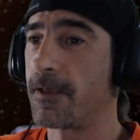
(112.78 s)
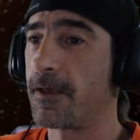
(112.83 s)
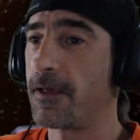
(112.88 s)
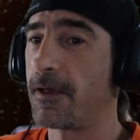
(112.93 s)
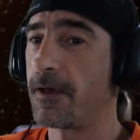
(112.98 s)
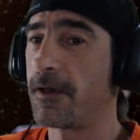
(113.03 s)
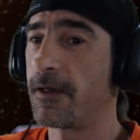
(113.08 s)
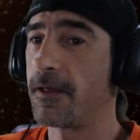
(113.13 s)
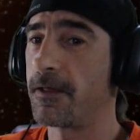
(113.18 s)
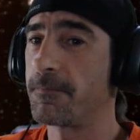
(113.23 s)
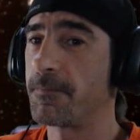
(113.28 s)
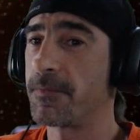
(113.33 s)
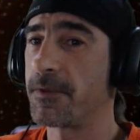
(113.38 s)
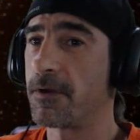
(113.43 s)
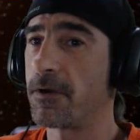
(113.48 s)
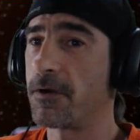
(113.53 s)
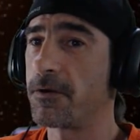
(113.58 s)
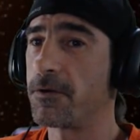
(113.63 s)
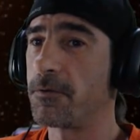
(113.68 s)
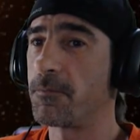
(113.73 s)
Um,
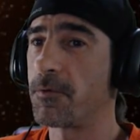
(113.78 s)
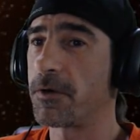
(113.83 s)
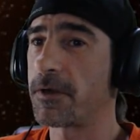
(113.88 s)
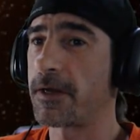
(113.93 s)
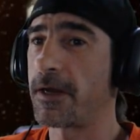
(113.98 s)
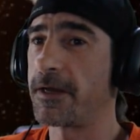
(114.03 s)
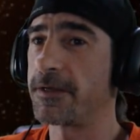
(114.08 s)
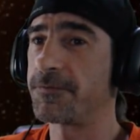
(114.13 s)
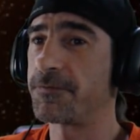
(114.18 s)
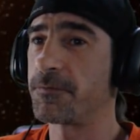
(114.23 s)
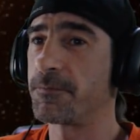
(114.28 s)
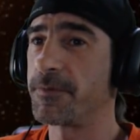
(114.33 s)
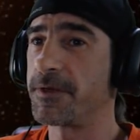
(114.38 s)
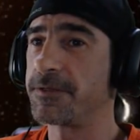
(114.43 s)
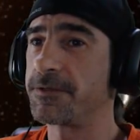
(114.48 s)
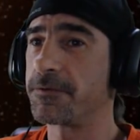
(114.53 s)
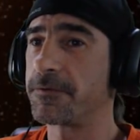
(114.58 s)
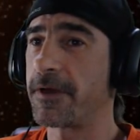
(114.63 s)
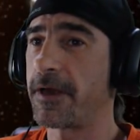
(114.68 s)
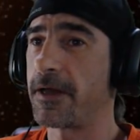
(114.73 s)
there are no more guys for me
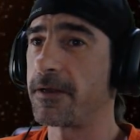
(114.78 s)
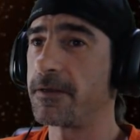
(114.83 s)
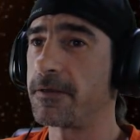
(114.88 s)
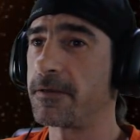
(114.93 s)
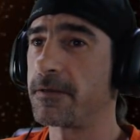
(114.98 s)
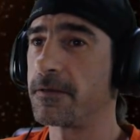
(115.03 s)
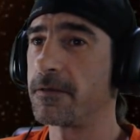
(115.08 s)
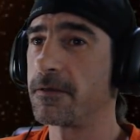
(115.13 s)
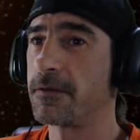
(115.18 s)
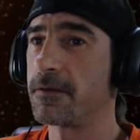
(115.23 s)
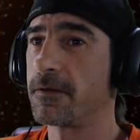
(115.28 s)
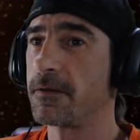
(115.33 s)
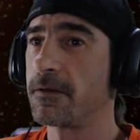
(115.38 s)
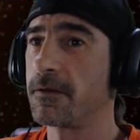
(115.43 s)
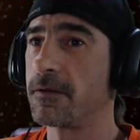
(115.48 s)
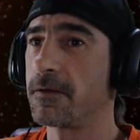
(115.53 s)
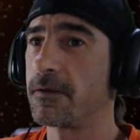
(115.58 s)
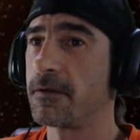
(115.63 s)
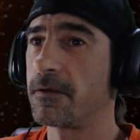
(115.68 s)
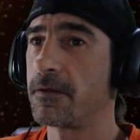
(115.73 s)
to get.
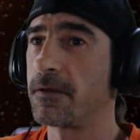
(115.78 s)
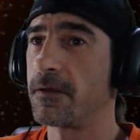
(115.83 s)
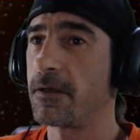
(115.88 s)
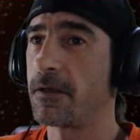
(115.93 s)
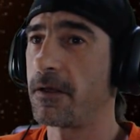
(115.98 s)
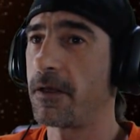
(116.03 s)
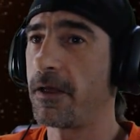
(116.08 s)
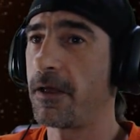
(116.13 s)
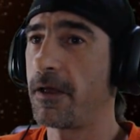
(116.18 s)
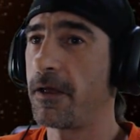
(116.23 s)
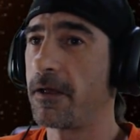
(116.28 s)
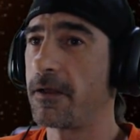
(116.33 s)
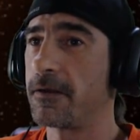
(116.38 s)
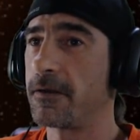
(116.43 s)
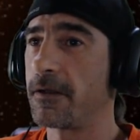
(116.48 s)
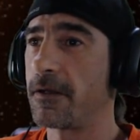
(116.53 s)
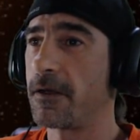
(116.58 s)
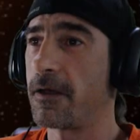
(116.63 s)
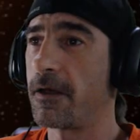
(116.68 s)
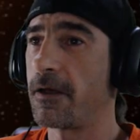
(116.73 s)

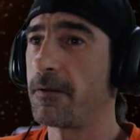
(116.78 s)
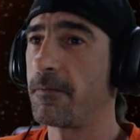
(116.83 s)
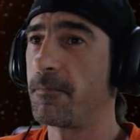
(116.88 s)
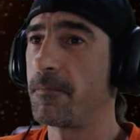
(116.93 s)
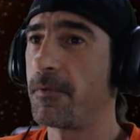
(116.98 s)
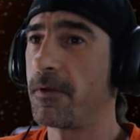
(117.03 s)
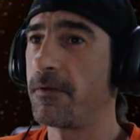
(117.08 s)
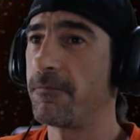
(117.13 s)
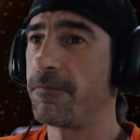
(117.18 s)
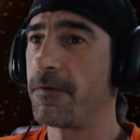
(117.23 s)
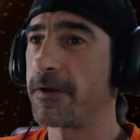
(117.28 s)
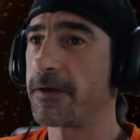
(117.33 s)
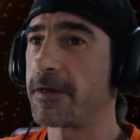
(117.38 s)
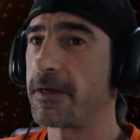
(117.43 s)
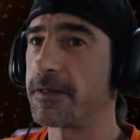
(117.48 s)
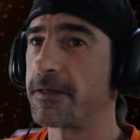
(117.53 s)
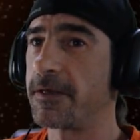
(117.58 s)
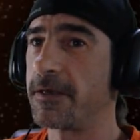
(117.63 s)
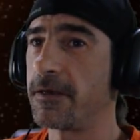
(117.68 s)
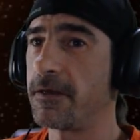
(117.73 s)
And um, if I
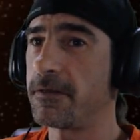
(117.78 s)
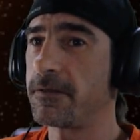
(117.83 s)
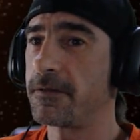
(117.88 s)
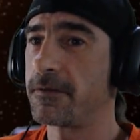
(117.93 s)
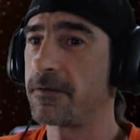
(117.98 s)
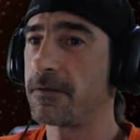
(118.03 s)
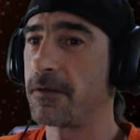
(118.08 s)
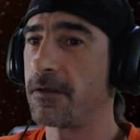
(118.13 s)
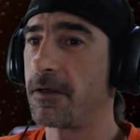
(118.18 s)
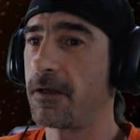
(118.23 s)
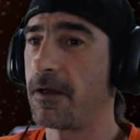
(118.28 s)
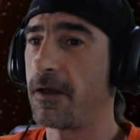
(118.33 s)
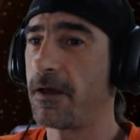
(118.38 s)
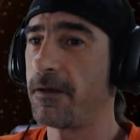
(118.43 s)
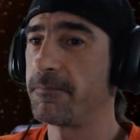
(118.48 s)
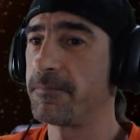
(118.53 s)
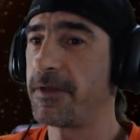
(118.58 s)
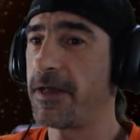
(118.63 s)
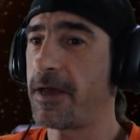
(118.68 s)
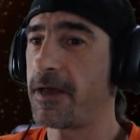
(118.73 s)
get killed,
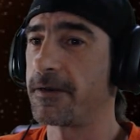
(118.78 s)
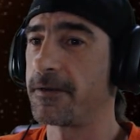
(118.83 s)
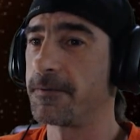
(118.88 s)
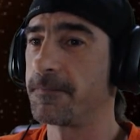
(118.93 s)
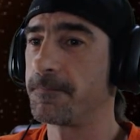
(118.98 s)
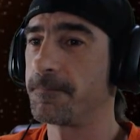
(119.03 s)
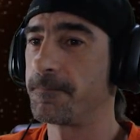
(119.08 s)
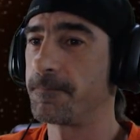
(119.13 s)
I'm dead.